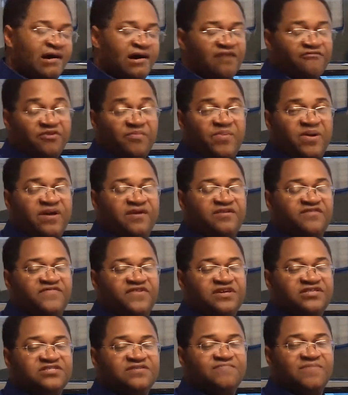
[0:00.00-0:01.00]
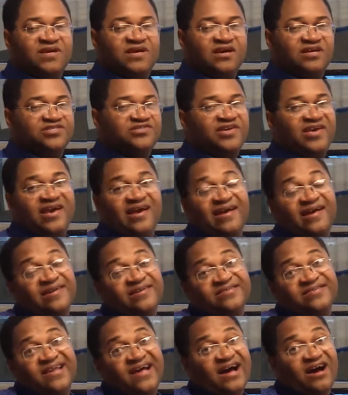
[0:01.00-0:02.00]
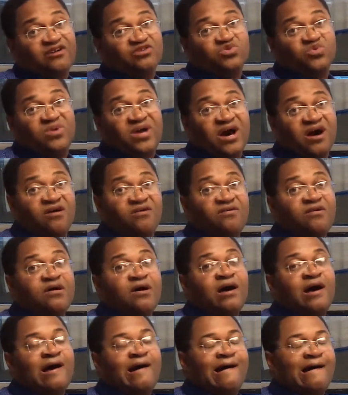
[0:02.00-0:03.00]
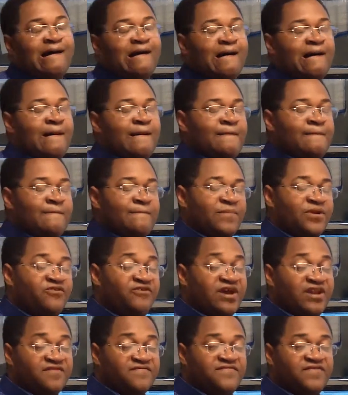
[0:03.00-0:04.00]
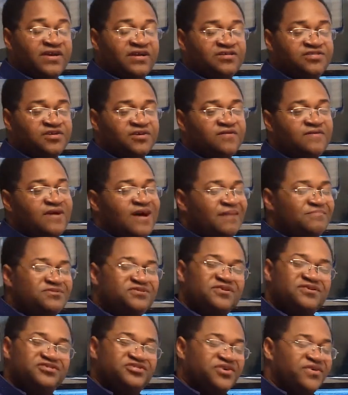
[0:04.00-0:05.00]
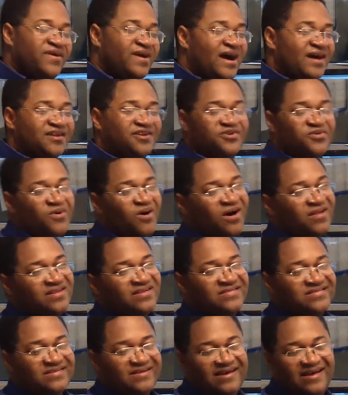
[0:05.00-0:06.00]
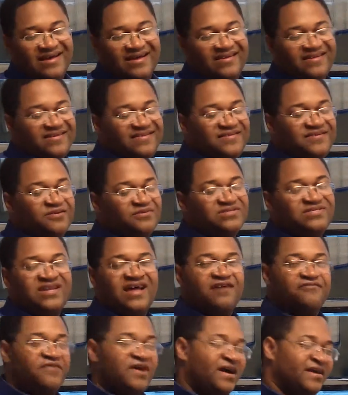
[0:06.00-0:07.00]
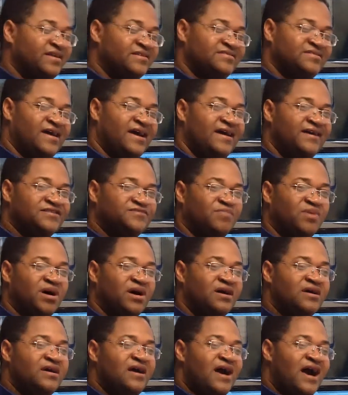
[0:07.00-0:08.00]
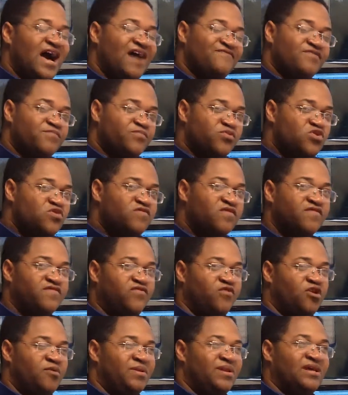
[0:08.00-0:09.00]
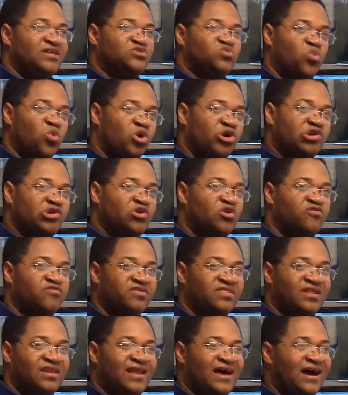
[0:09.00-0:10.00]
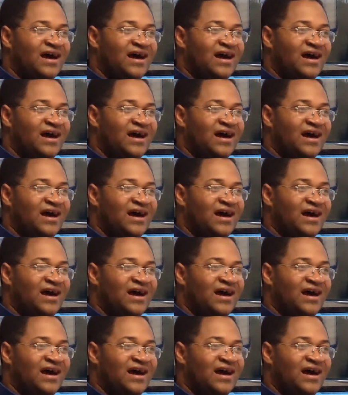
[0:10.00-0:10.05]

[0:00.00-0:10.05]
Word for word: uh, repair division because you can't get into the house without um, credit fix. So I'm just going to show you how to do all this. Uh, you know, it's not rocket science, but I have a proven formula that's worked over the